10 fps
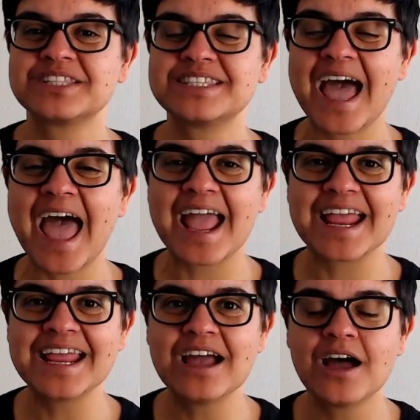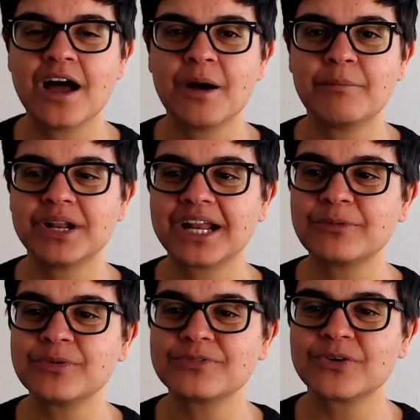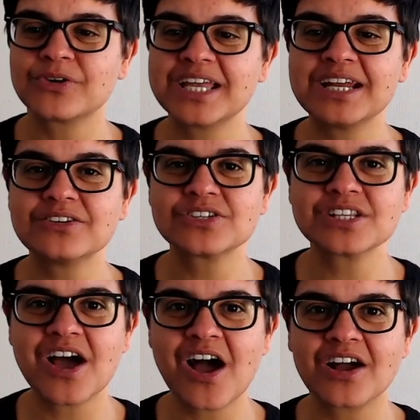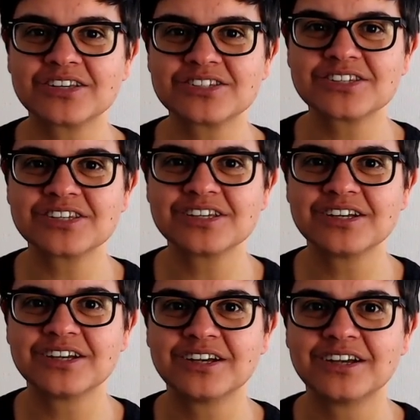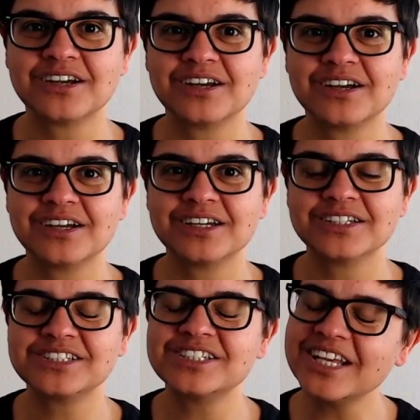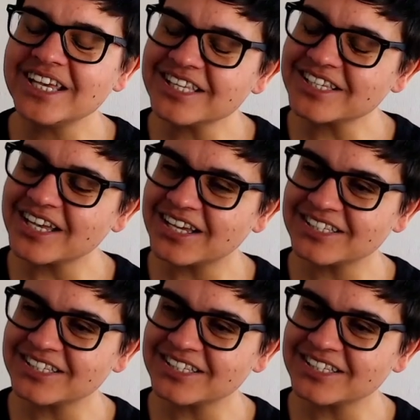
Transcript: day, but now we've got killer slugs. Jesus.